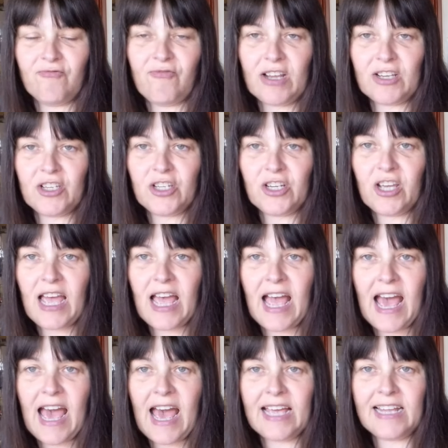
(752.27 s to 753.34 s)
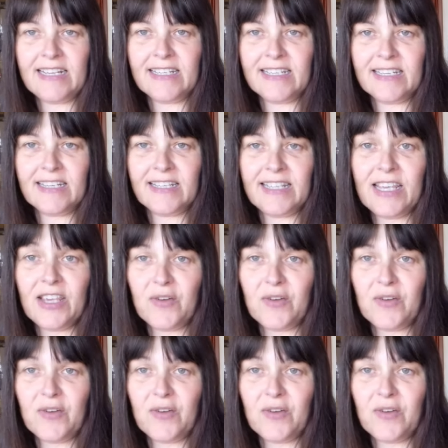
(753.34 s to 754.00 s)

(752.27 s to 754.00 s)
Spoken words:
Russia and the